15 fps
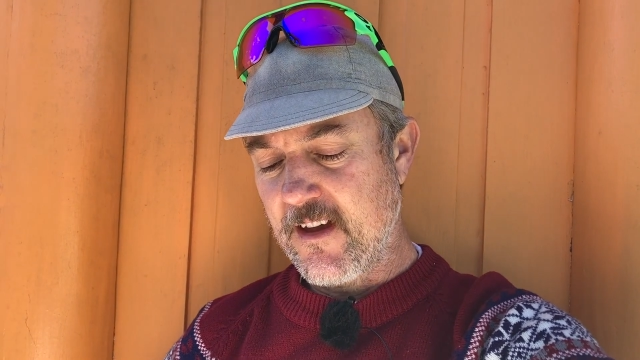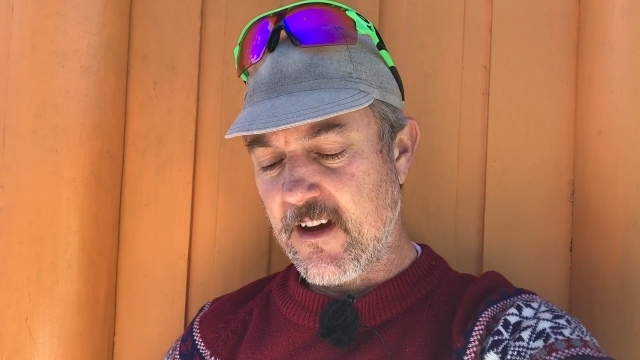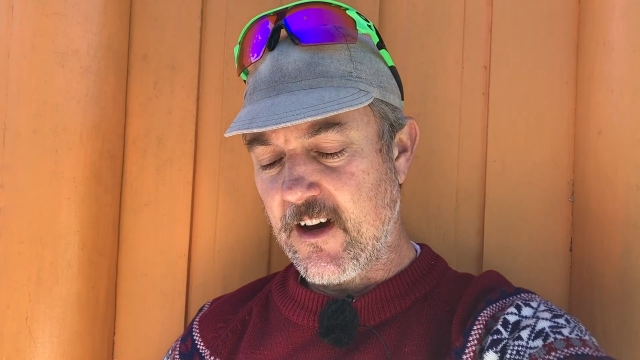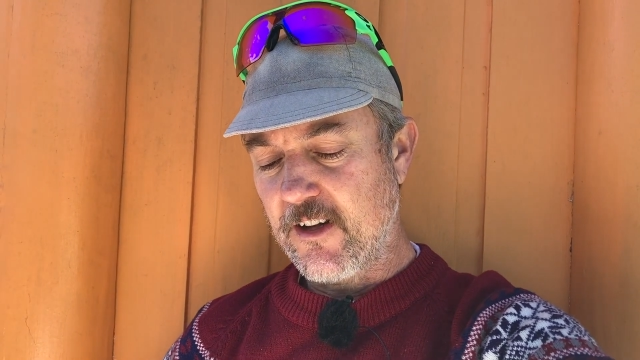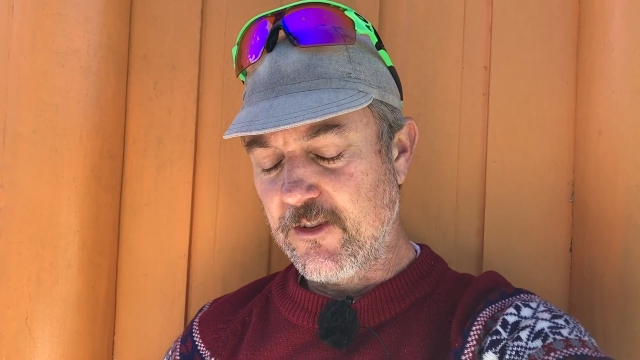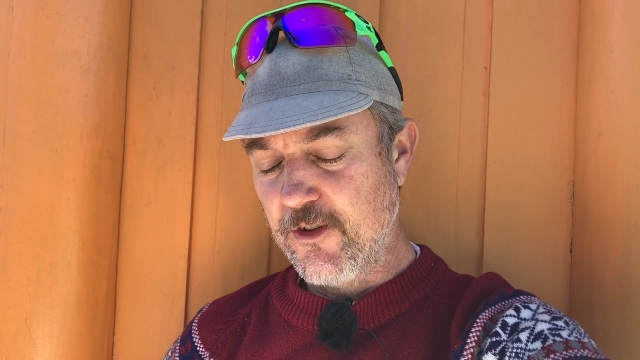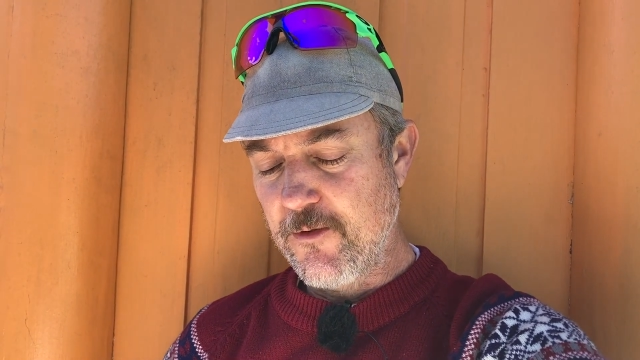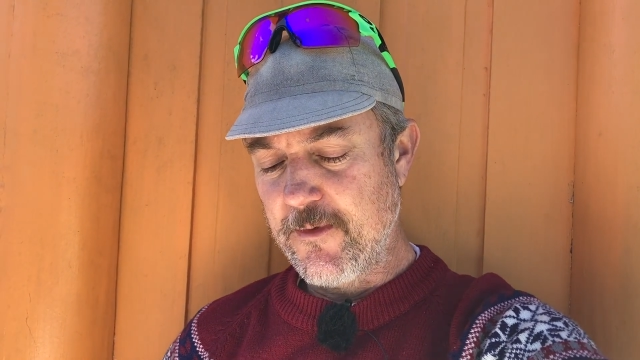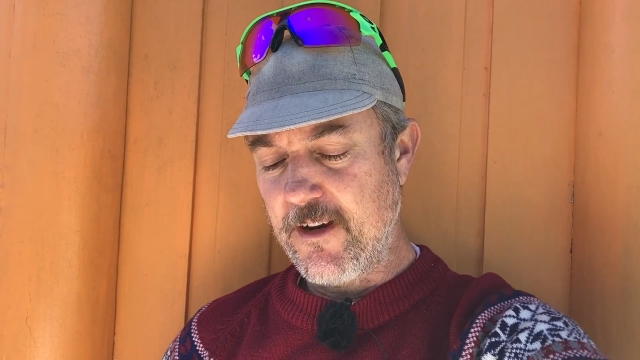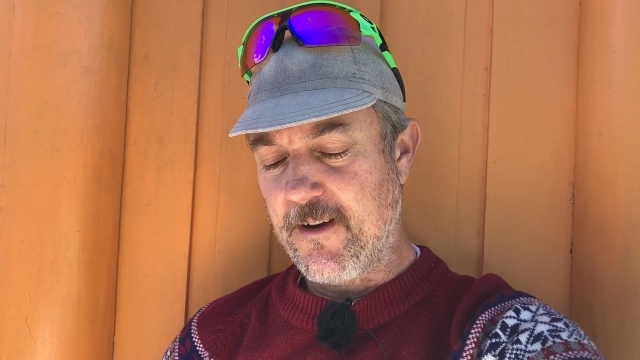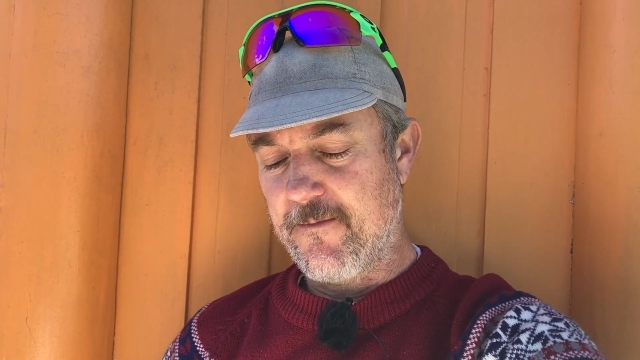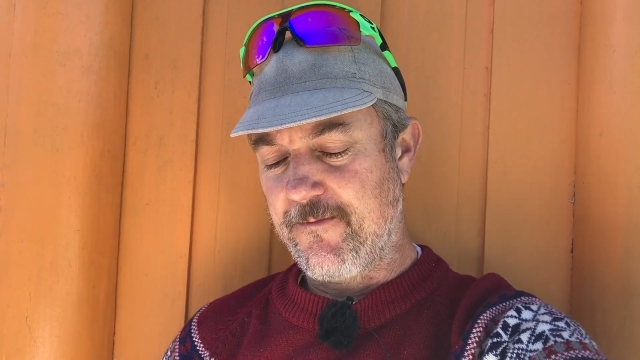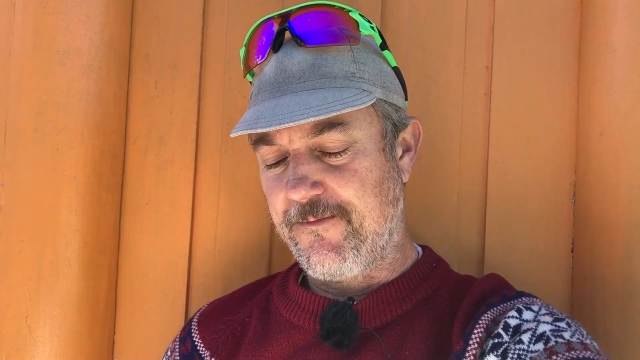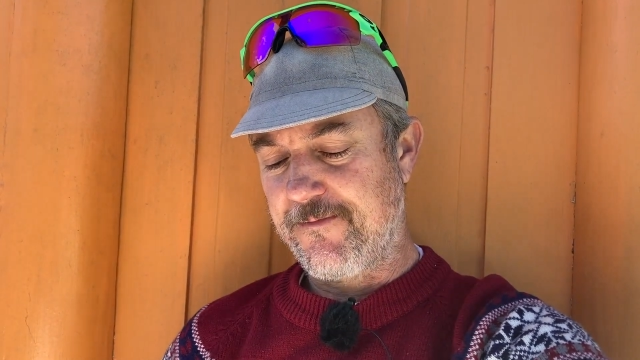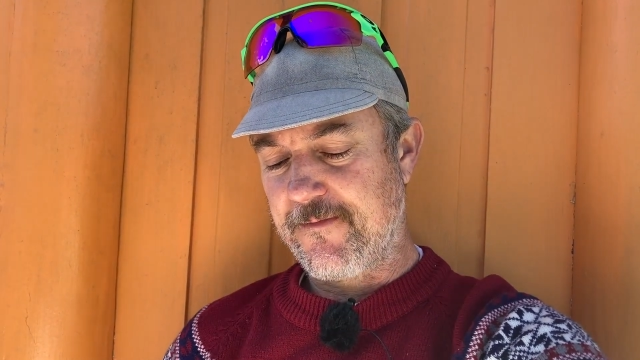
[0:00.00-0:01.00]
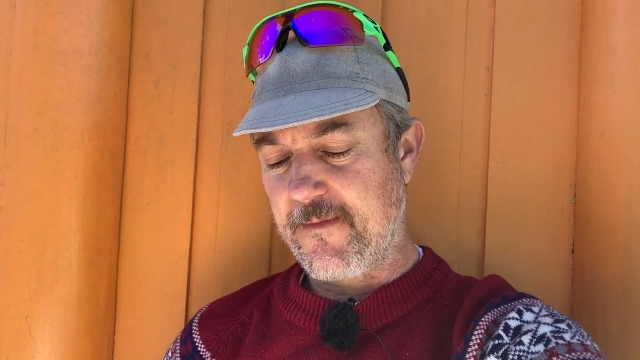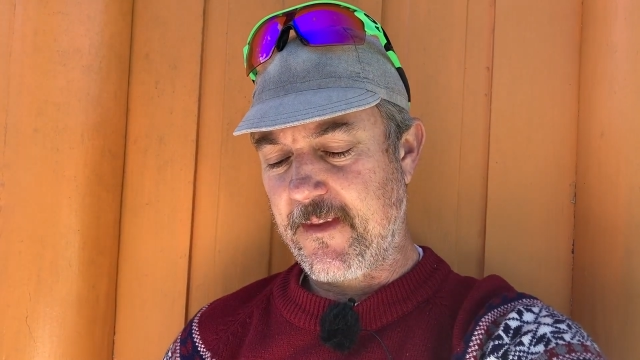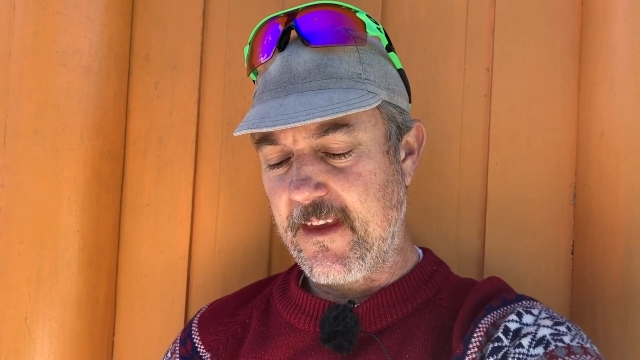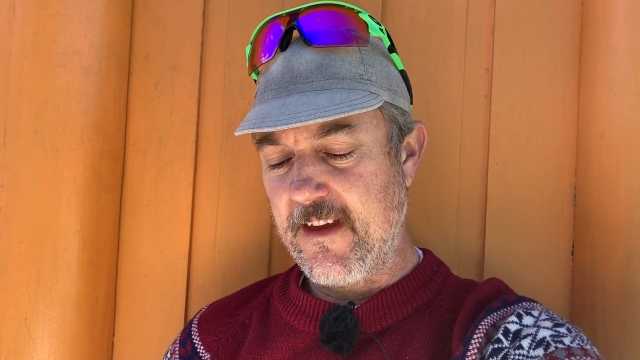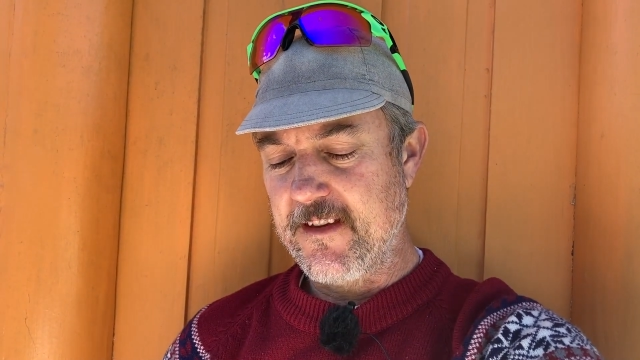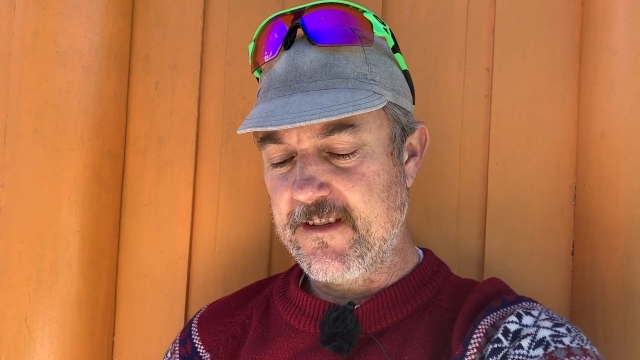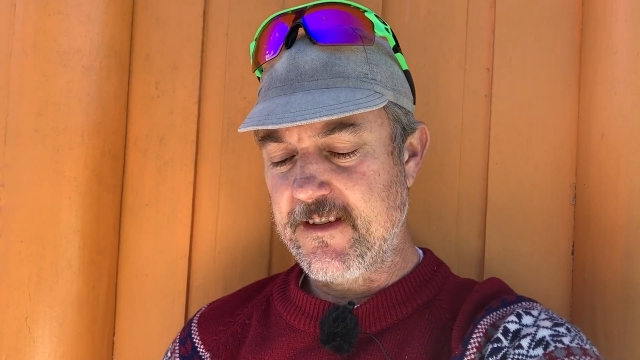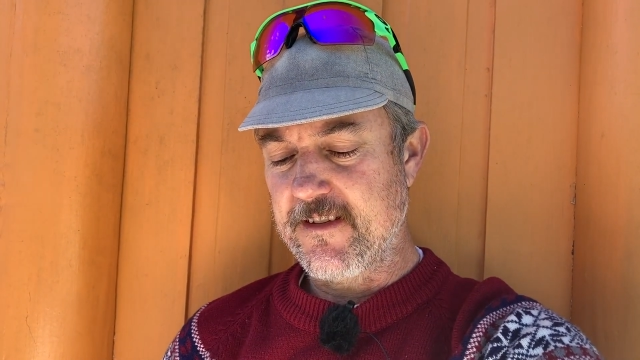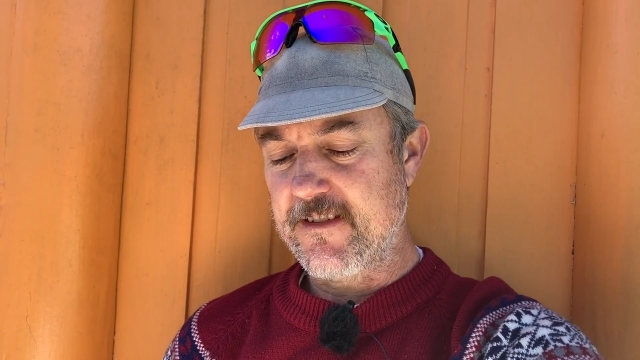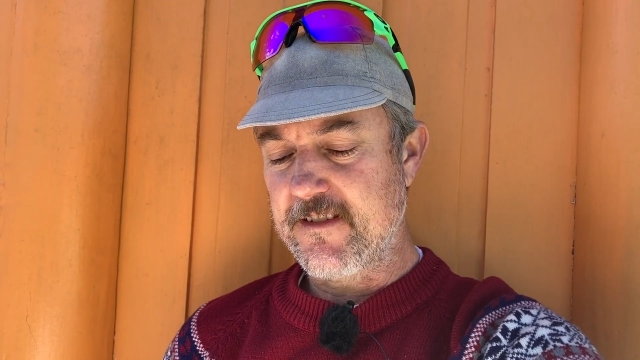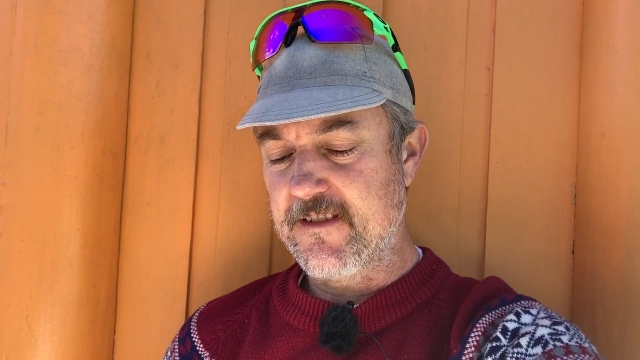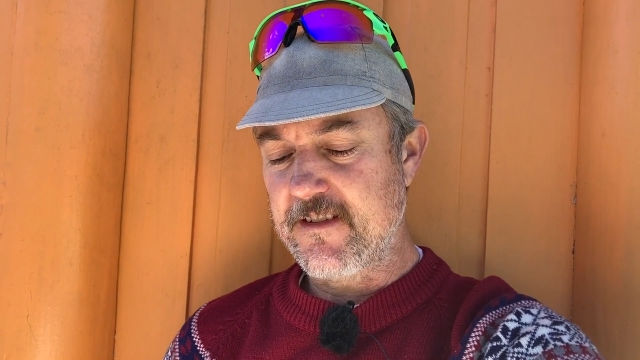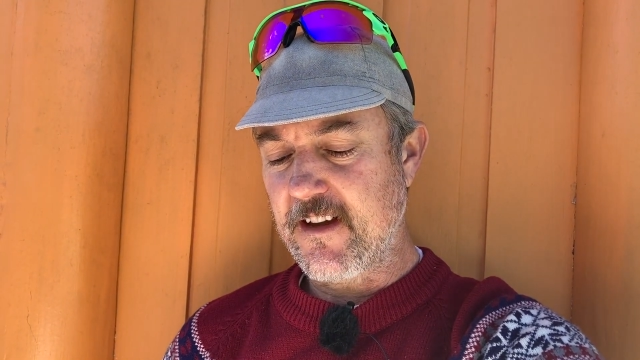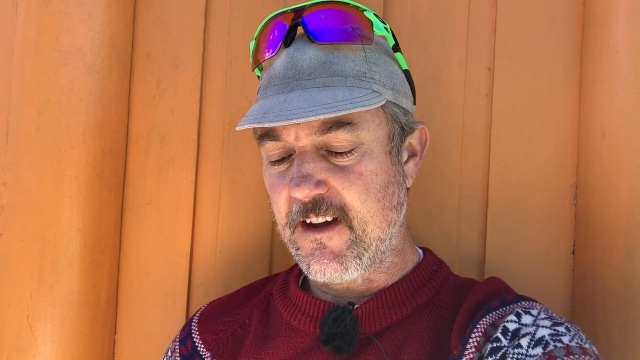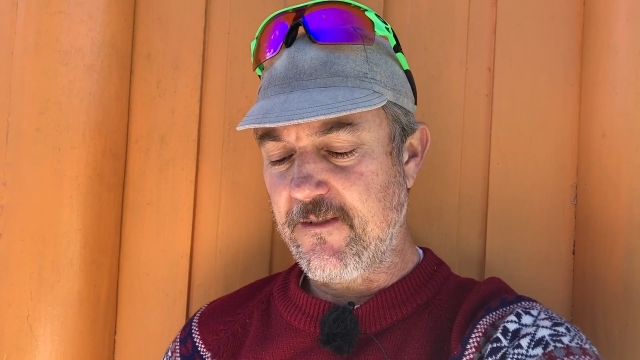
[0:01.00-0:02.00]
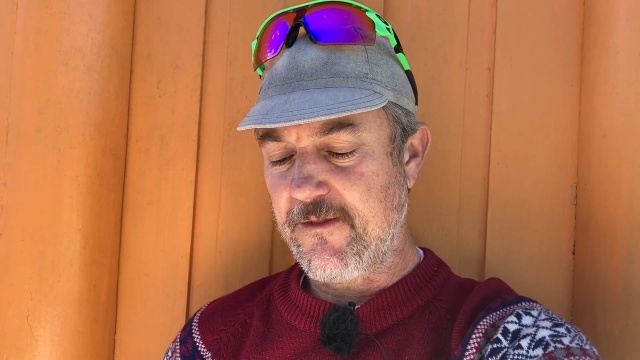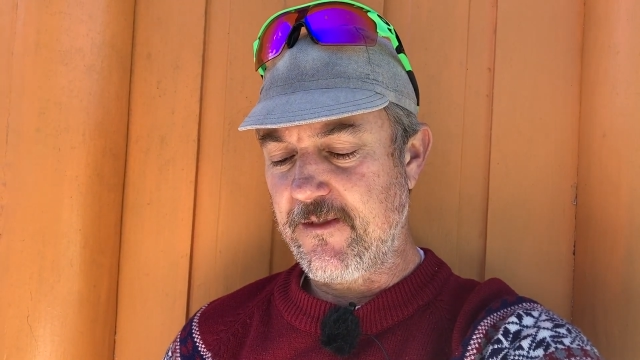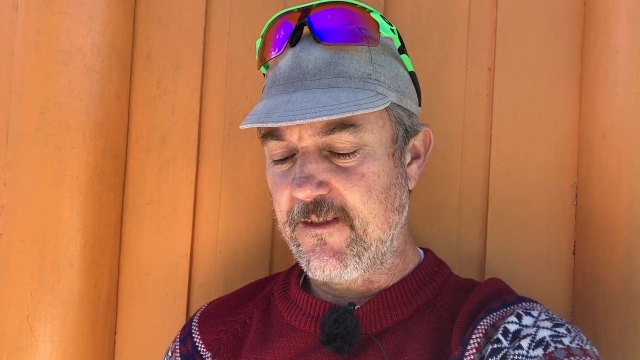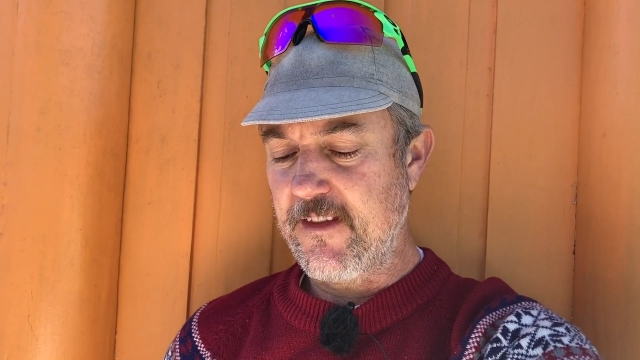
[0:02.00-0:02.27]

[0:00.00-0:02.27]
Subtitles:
Aluminum is the stuff